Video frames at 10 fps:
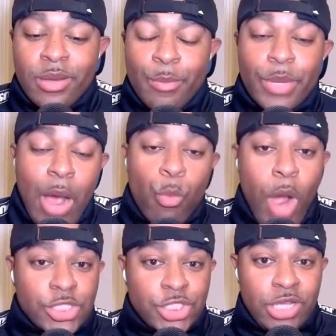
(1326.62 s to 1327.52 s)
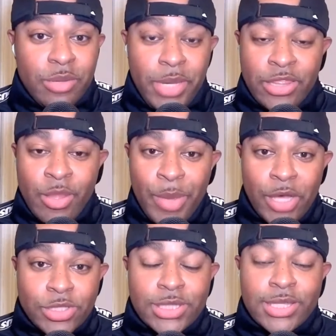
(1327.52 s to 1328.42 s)
But I watch them, and the
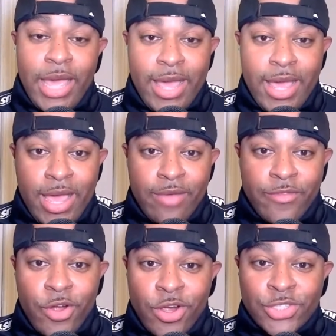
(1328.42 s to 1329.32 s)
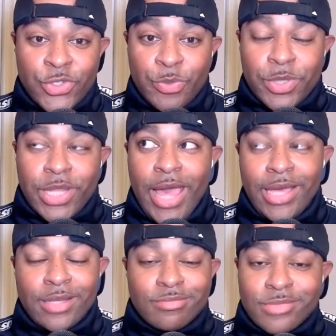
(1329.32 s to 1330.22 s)
belts that they have are super
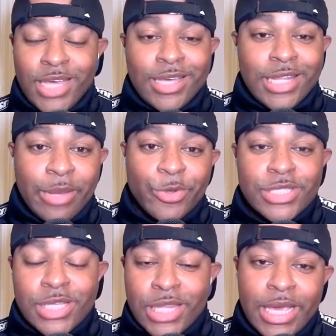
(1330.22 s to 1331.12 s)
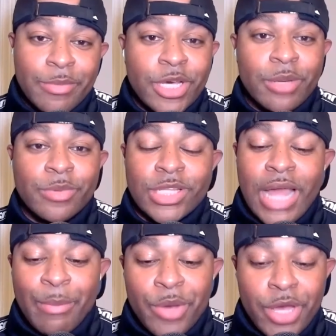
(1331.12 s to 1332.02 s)
like they glamorous, glammed up, look
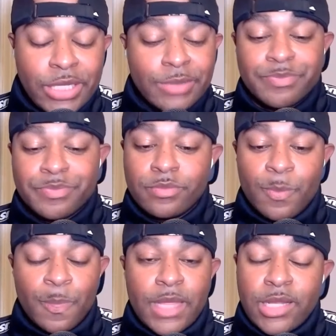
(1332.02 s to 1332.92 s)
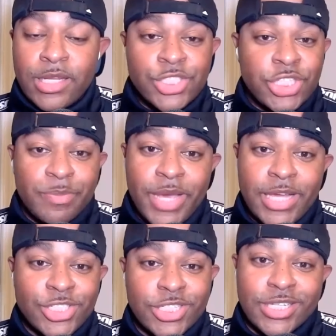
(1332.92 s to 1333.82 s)
like money. This cheap
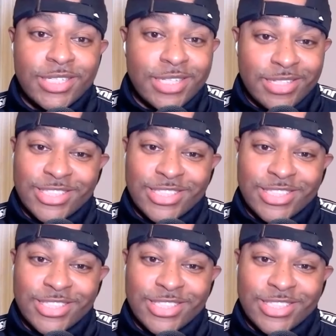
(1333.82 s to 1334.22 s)
ass shit that